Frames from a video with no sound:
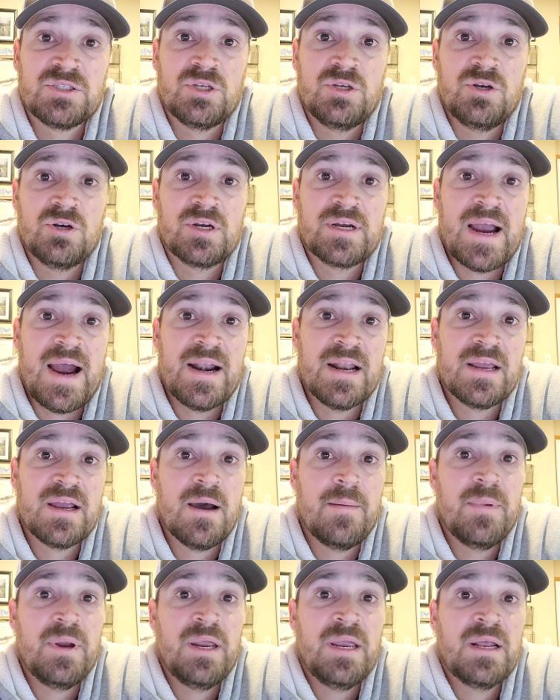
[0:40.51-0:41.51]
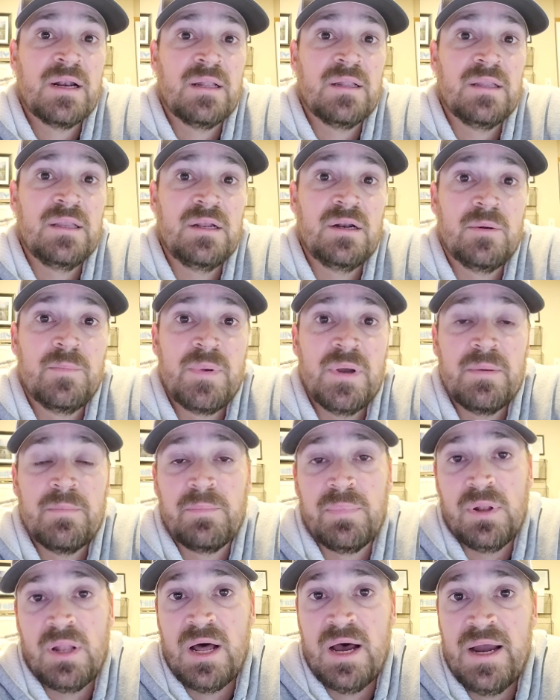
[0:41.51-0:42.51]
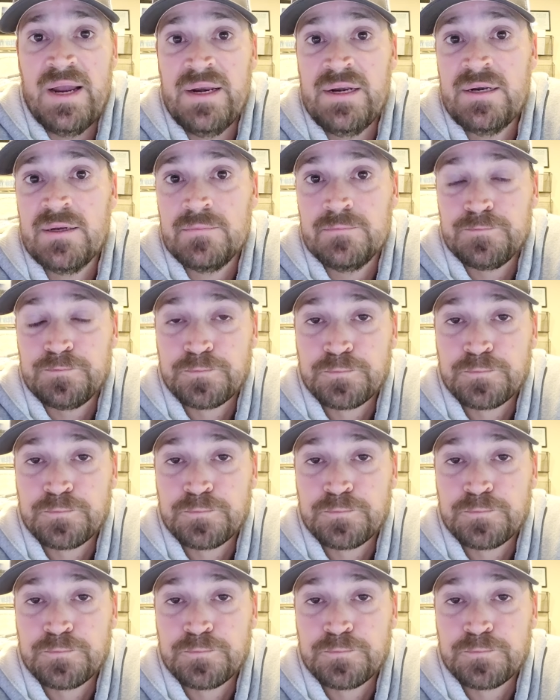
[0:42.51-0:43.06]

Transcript: So you're kind of coming in a little bit blind.